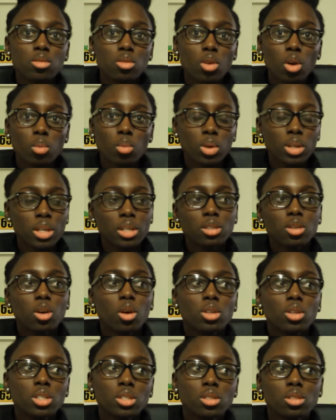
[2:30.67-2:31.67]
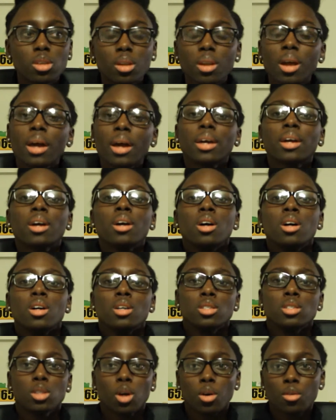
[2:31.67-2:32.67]
No one had gone into like
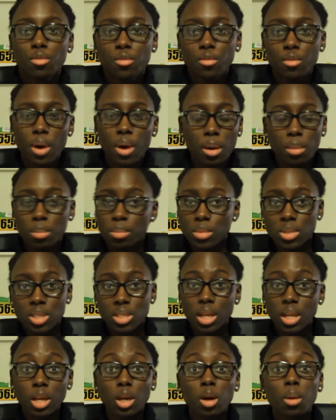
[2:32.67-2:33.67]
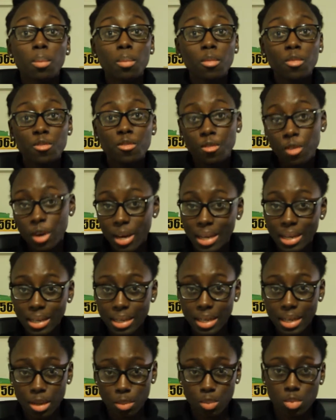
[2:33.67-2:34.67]
silicone free
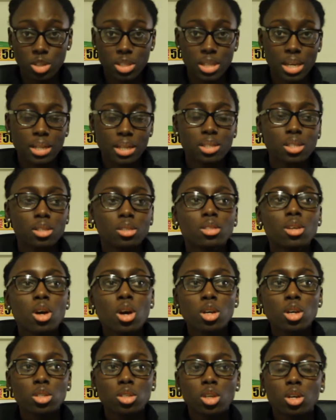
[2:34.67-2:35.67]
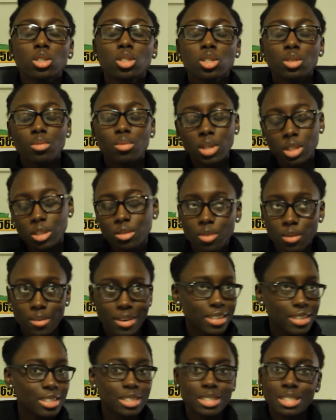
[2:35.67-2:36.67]
heat protectants. So she reached for it,
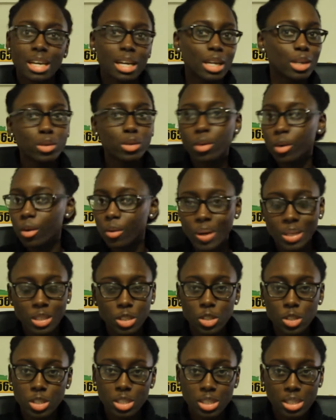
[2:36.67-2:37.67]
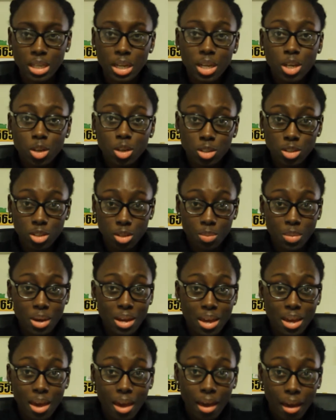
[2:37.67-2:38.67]
and I was like, no, I don't use silicones on my
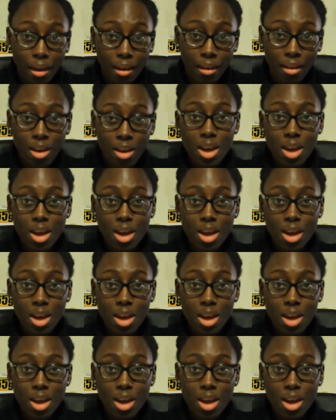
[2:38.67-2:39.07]
hair.